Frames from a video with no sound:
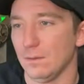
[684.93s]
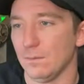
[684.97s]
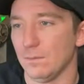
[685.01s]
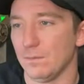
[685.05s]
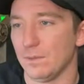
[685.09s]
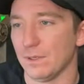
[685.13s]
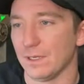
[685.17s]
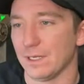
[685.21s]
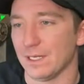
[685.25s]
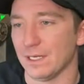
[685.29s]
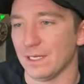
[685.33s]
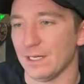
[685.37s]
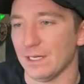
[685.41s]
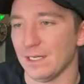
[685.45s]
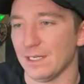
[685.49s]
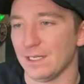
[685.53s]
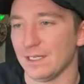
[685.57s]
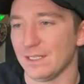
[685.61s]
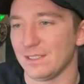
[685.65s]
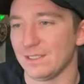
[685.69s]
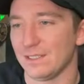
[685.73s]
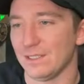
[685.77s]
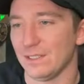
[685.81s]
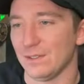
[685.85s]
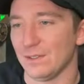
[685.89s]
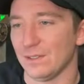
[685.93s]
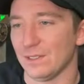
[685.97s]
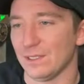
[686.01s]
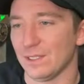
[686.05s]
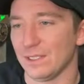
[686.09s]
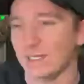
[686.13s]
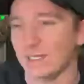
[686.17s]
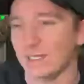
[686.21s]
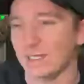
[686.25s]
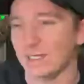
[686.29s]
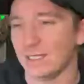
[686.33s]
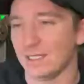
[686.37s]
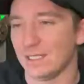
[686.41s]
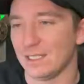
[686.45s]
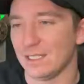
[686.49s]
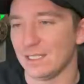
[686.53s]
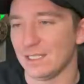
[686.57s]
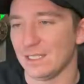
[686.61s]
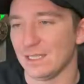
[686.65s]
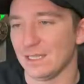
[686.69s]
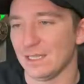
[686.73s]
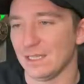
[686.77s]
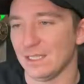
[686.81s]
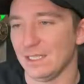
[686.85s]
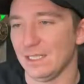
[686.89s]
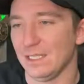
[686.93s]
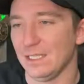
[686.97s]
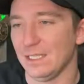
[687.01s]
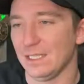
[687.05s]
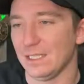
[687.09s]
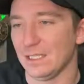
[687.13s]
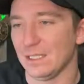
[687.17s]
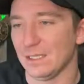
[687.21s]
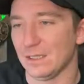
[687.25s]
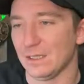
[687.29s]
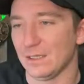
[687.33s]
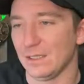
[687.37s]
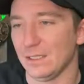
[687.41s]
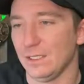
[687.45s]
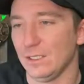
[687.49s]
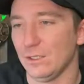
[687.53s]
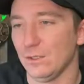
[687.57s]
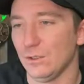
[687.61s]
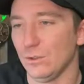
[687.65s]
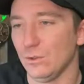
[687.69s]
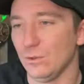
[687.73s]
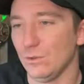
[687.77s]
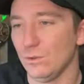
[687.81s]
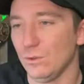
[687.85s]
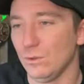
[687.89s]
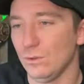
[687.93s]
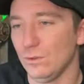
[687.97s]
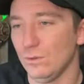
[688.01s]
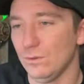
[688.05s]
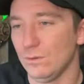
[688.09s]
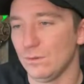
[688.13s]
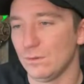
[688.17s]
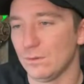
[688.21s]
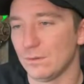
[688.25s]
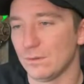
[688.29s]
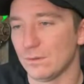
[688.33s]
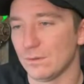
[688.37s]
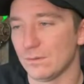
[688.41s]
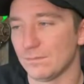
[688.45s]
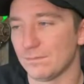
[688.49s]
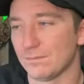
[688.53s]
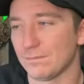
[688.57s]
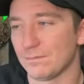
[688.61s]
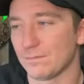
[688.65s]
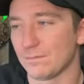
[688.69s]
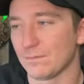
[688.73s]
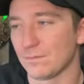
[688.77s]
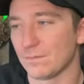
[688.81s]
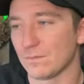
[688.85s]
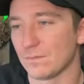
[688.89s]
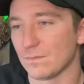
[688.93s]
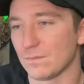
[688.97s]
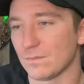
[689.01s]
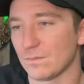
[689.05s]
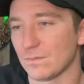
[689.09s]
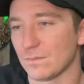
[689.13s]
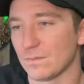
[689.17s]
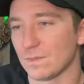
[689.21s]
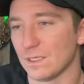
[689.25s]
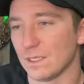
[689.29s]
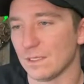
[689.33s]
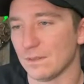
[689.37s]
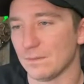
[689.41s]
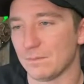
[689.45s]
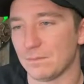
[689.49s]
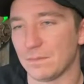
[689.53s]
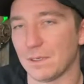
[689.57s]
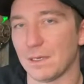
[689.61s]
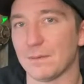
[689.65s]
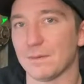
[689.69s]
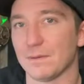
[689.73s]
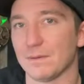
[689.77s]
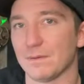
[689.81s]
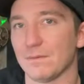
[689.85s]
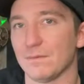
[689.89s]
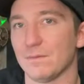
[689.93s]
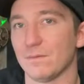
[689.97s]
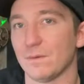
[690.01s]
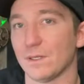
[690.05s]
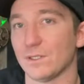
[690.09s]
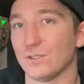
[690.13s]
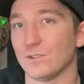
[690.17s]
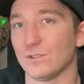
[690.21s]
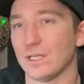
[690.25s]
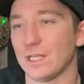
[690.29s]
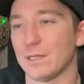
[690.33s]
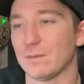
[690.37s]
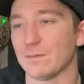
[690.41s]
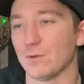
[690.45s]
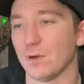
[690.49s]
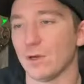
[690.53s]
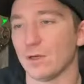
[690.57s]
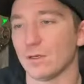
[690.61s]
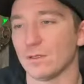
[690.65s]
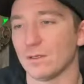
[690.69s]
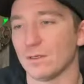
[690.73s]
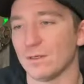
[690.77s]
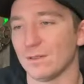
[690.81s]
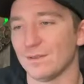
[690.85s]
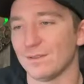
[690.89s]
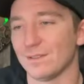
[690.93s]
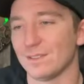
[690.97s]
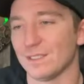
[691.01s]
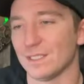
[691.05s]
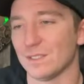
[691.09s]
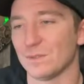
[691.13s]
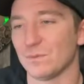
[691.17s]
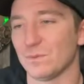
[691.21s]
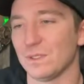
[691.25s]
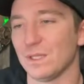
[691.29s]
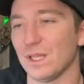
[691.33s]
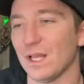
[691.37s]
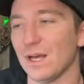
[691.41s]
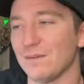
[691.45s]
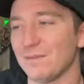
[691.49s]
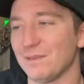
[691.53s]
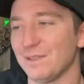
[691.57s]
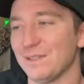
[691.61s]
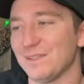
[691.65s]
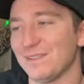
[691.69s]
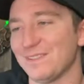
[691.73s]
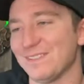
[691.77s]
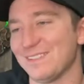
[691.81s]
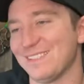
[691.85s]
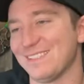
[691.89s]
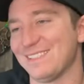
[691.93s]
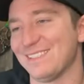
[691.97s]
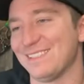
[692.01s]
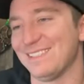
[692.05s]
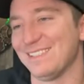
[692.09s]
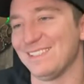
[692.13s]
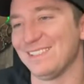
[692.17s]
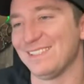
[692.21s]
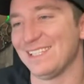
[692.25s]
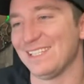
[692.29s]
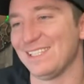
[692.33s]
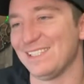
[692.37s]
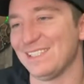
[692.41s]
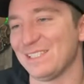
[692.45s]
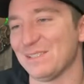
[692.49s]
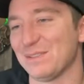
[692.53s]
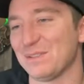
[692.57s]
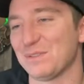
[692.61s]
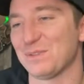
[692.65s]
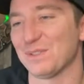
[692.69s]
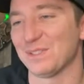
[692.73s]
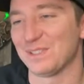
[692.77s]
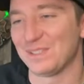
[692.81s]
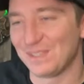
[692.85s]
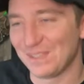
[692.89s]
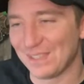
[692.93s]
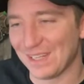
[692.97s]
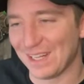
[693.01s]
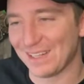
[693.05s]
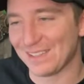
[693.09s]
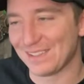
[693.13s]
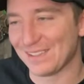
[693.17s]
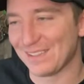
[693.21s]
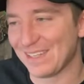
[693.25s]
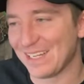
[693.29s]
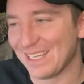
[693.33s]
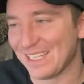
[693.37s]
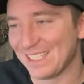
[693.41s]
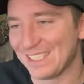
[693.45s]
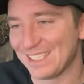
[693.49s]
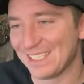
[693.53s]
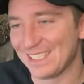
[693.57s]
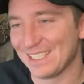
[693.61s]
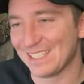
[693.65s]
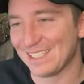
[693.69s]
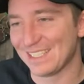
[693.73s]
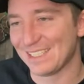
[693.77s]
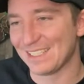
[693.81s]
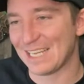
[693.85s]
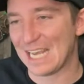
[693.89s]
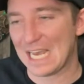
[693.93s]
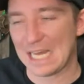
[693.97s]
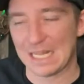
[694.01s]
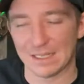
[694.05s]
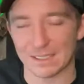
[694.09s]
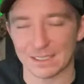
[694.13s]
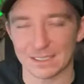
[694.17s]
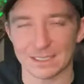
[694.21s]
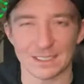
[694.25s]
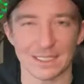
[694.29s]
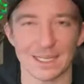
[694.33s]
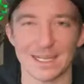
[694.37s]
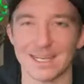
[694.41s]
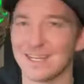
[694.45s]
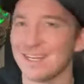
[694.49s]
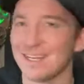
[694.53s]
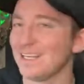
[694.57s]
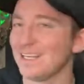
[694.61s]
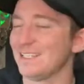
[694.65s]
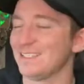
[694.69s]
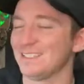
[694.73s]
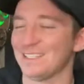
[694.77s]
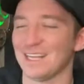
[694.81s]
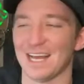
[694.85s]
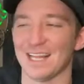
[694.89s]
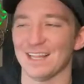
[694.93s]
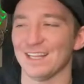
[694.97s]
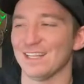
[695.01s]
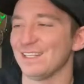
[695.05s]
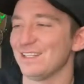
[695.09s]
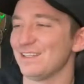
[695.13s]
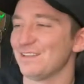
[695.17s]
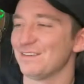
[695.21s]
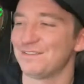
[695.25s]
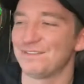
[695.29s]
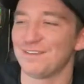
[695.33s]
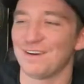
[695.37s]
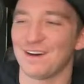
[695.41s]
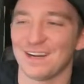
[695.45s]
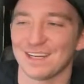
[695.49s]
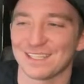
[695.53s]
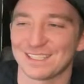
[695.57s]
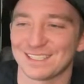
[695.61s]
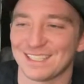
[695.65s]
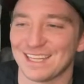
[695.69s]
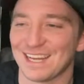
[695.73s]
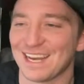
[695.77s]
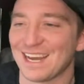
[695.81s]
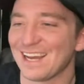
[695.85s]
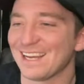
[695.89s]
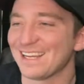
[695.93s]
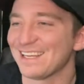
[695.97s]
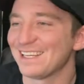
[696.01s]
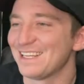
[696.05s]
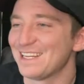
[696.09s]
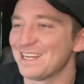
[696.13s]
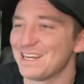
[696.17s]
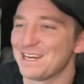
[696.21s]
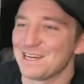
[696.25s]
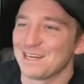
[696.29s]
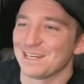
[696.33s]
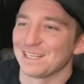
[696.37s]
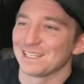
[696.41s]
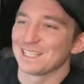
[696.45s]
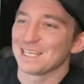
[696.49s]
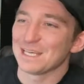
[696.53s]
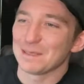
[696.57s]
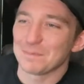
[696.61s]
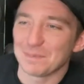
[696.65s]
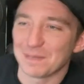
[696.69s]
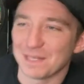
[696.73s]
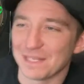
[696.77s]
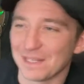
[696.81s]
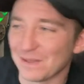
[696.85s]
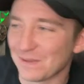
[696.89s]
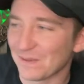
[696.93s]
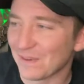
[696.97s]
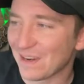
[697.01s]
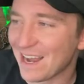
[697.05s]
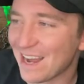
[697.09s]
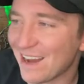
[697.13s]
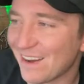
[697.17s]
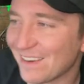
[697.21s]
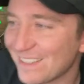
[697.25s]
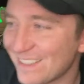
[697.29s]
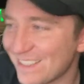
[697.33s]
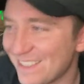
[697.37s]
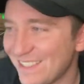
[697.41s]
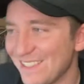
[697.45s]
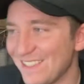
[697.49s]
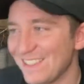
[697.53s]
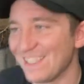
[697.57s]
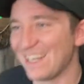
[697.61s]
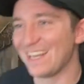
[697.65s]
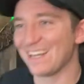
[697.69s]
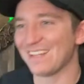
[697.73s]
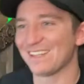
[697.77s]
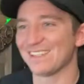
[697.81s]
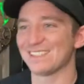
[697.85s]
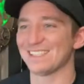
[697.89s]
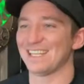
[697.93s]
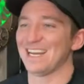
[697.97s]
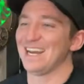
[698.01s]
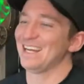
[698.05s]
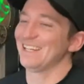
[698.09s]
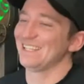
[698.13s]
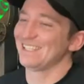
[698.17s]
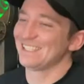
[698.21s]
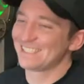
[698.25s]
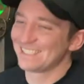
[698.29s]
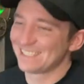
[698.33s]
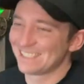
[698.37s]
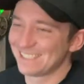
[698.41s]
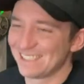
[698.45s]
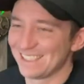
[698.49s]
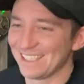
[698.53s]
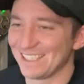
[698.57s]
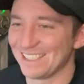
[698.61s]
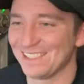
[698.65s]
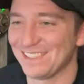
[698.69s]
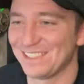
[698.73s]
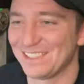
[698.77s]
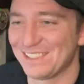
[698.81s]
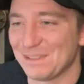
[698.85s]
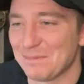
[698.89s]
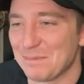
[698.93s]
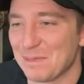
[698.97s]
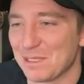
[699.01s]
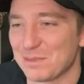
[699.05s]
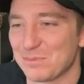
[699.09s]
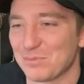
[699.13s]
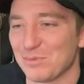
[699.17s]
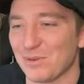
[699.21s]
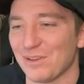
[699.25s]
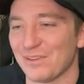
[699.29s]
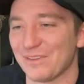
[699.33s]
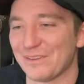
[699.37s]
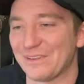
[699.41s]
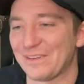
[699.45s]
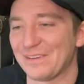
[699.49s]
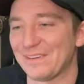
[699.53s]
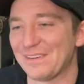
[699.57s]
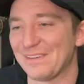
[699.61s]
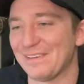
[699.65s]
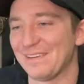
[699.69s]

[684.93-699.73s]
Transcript: But uh, dude, Lee Lee Lulu, I probably read your name wrong. Says we love you, dude. Thank you so much for the two dollar donation, Alex. Not letting the fox die, keeping it around. Two dollars, Alex. Thank you so much, brother.